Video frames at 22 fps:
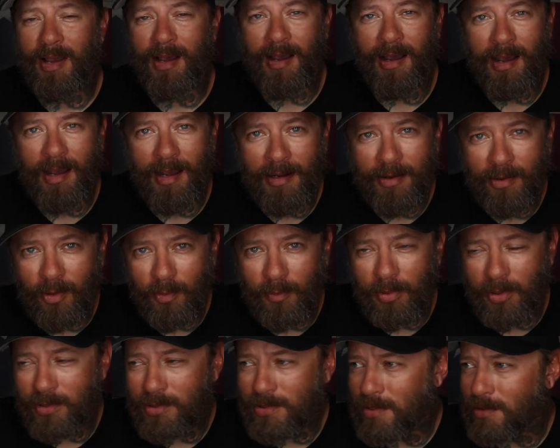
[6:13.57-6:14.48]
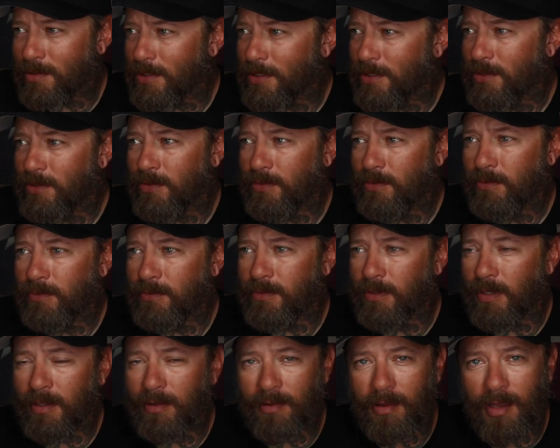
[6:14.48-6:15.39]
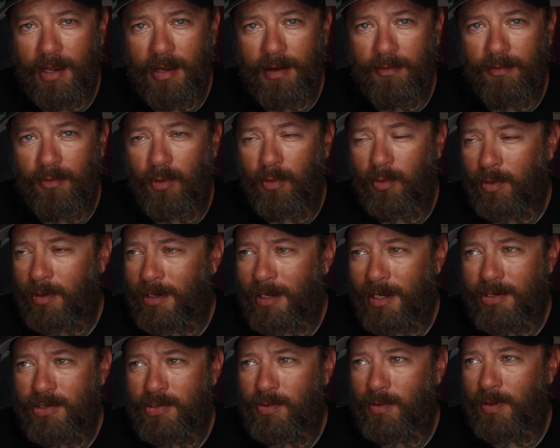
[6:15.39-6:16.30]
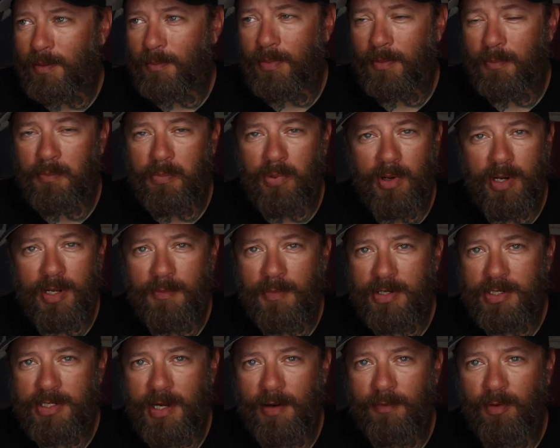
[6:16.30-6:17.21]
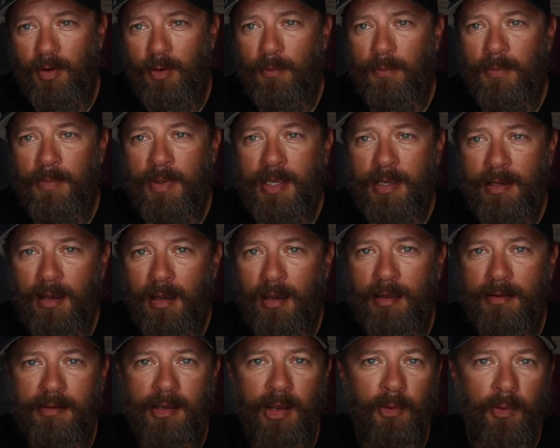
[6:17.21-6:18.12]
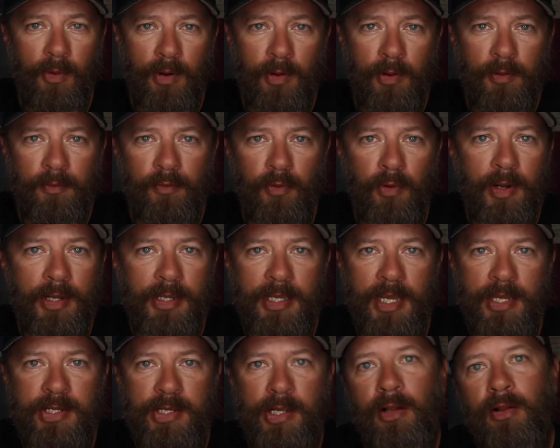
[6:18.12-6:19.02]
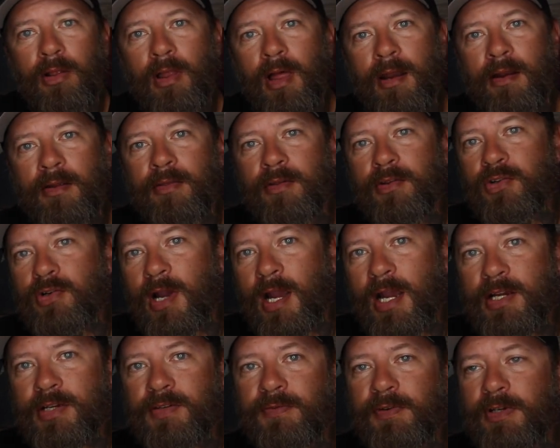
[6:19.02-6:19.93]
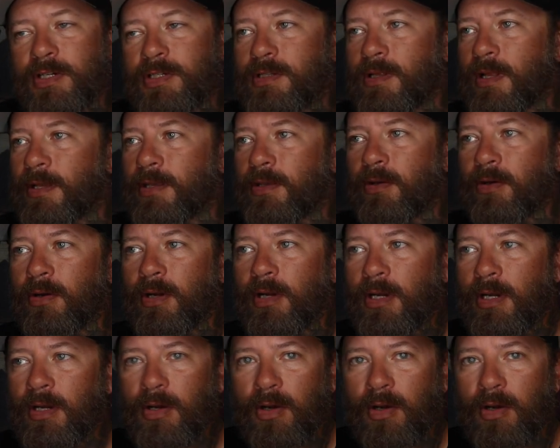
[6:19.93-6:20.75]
I don't personally use live or dead shrimp pretty much ever because I want to avoid catching a lot of the trash fish like your